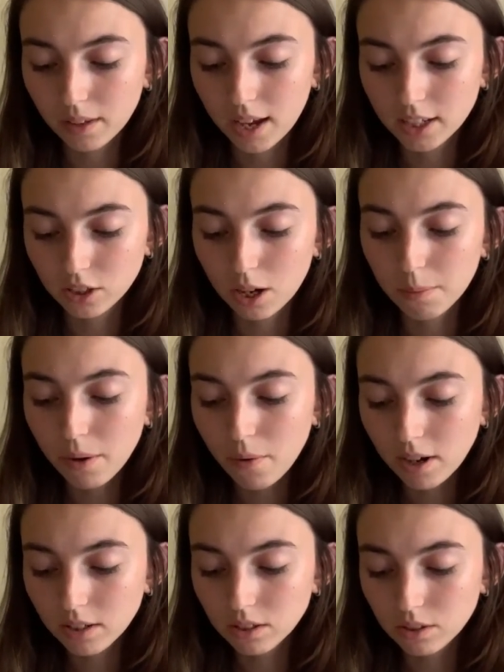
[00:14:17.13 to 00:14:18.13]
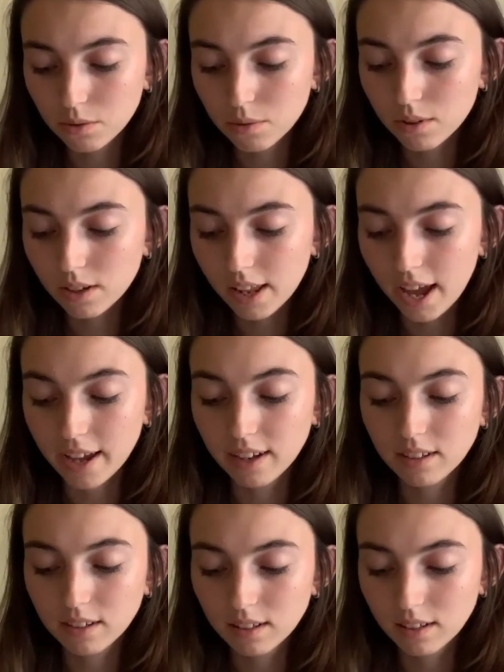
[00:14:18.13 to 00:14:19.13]
I start my walk to school at
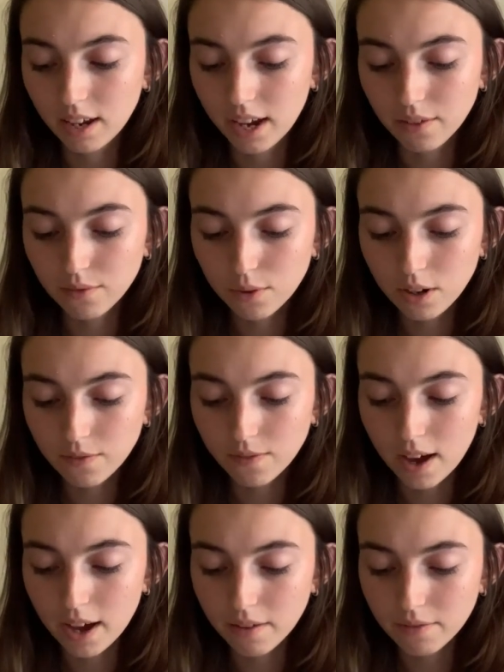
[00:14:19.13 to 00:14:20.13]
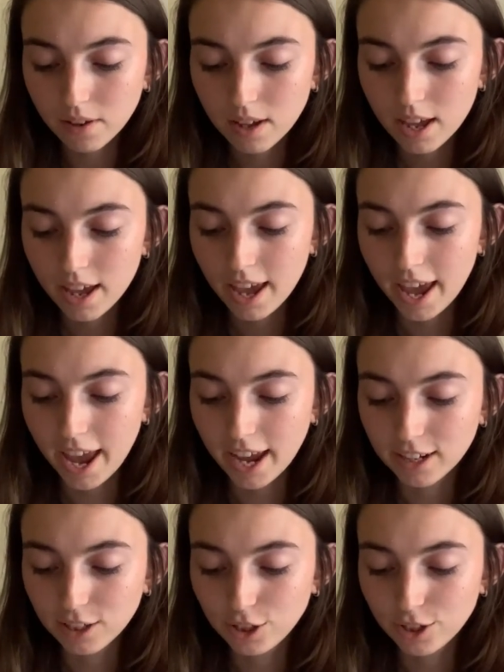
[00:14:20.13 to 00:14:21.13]
8.45
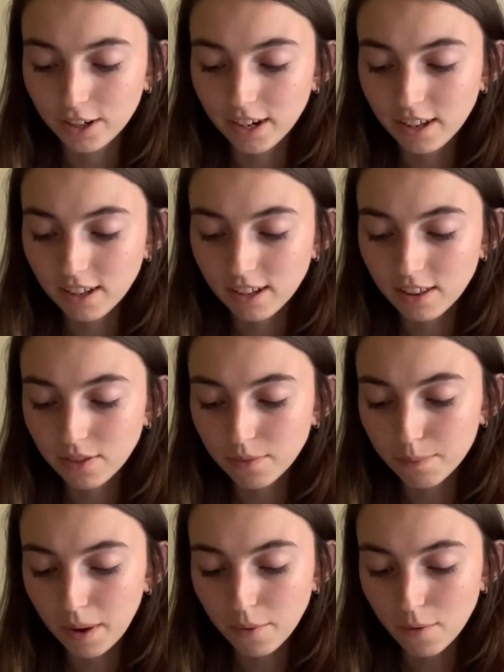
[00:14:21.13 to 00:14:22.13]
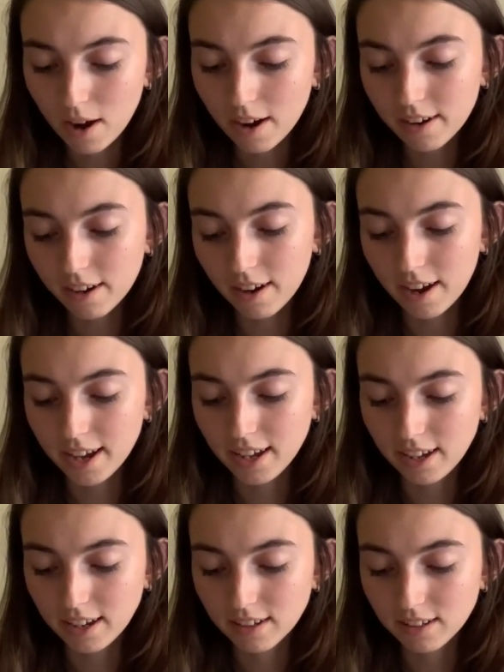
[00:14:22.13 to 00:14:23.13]
and during my walk I
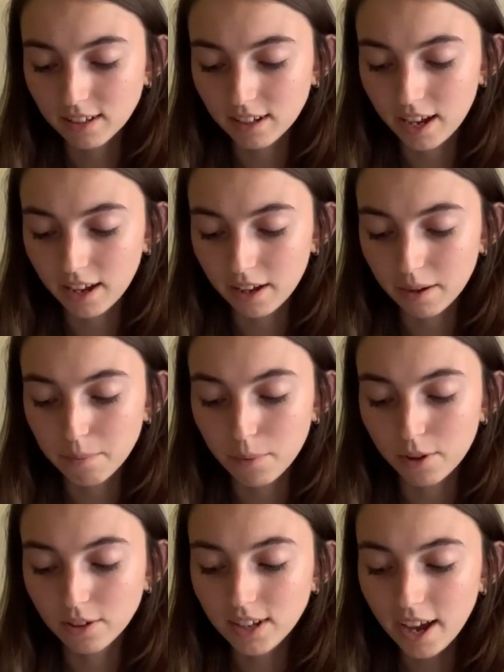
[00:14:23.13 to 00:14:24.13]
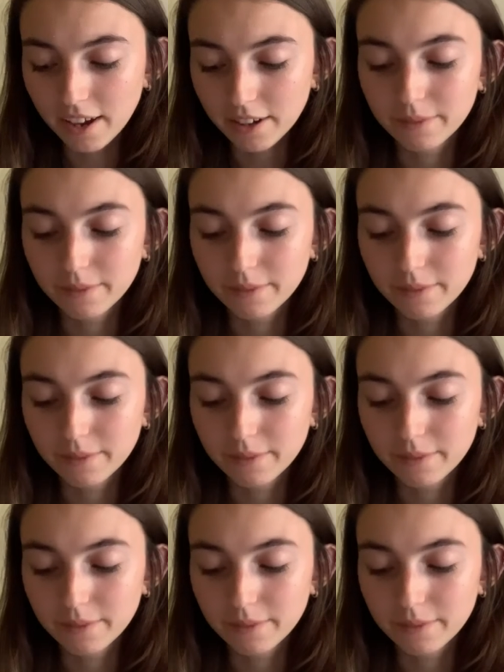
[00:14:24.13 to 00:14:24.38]
eat a boiled egg.